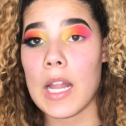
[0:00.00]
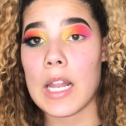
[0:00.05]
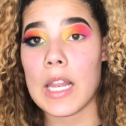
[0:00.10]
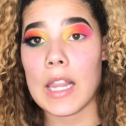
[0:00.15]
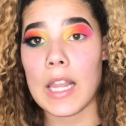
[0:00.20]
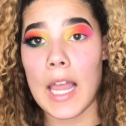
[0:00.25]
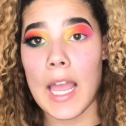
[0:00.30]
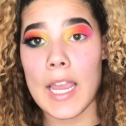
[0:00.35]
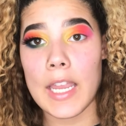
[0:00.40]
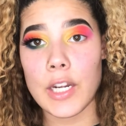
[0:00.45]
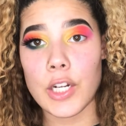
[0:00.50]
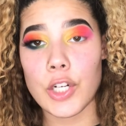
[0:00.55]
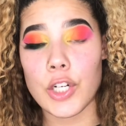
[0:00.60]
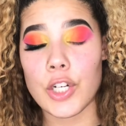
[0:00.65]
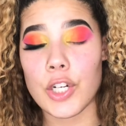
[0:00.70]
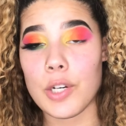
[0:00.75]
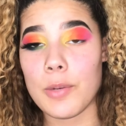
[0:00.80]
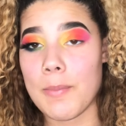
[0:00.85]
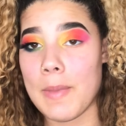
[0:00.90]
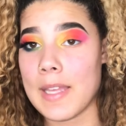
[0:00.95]

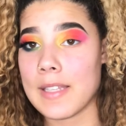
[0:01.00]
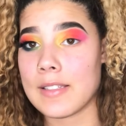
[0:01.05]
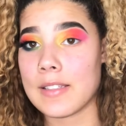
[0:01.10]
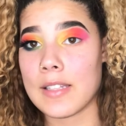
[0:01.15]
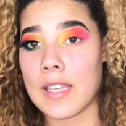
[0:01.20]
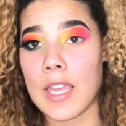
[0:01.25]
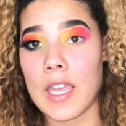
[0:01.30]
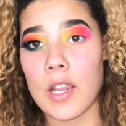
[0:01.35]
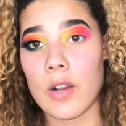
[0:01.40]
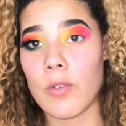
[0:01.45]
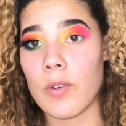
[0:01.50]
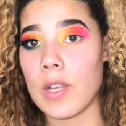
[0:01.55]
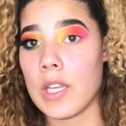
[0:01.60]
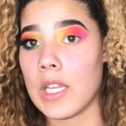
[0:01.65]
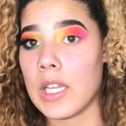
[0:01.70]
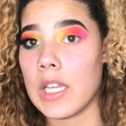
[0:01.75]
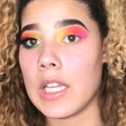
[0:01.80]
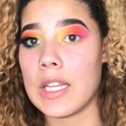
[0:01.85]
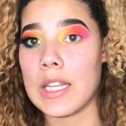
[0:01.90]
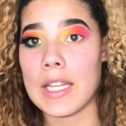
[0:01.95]
liner,
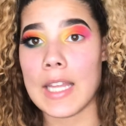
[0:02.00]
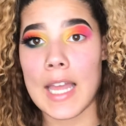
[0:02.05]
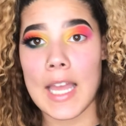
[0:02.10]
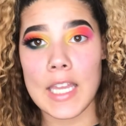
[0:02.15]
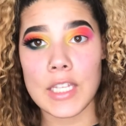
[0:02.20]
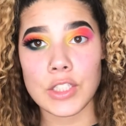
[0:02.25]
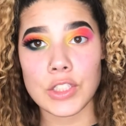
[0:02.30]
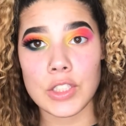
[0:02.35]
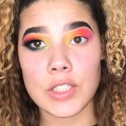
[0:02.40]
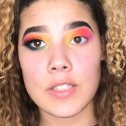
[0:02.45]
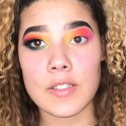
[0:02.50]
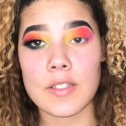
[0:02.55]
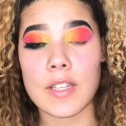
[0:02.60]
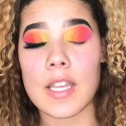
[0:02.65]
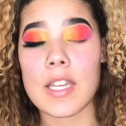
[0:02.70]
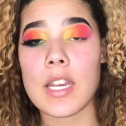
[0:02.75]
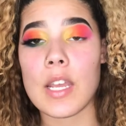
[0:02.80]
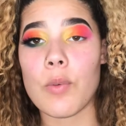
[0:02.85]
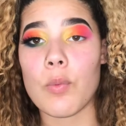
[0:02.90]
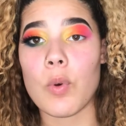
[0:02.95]
mascara, lashes,
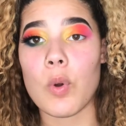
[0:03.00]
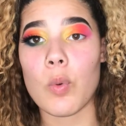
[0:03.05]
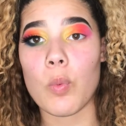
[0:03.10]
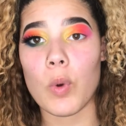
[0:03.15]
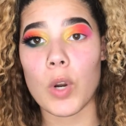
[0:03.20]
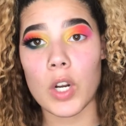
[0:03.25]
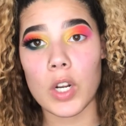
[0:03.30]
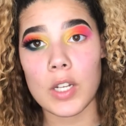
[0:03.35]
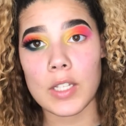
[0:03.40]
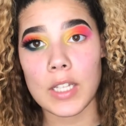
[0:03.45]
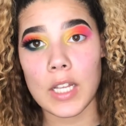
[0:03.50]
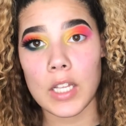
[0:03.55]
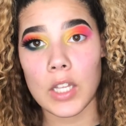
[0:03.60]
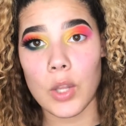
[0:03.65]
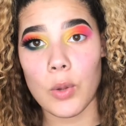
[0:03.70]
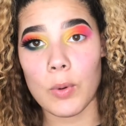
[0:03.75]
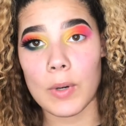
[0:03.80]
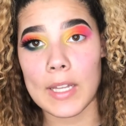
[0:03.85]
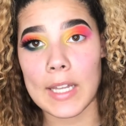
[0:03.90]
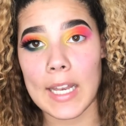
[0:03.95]
and then we'll work on that
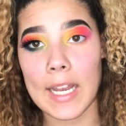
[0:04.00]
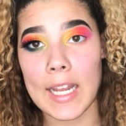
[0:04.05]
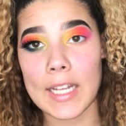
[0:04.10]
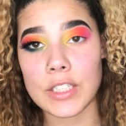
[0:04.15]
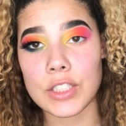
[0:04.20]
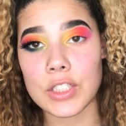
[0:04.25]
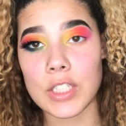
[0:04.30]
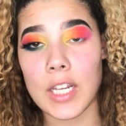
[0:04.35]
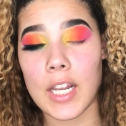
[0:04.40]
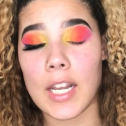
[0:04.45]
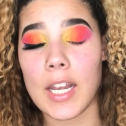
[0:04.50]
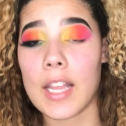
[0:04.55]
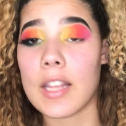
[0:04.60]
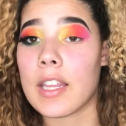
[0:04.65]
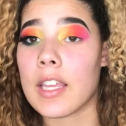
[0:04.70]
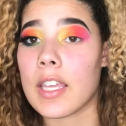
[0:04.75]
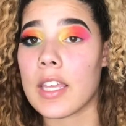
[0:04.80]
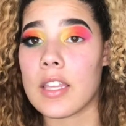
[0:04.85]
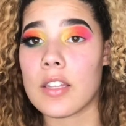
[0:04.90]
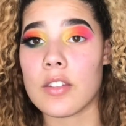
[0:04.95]
lower lash line and
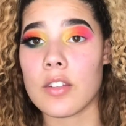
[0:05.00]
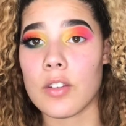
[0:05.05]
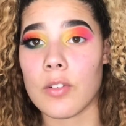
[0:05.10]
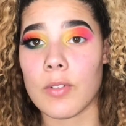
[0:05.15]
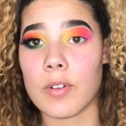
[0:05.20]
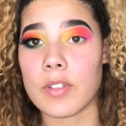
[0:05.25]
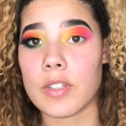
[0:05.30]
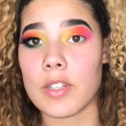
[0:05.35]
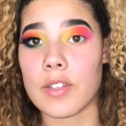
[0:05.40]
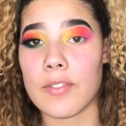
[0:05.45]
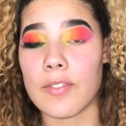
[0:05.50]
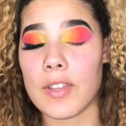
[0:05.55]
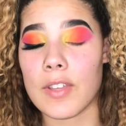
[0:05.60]
then get to the rest of the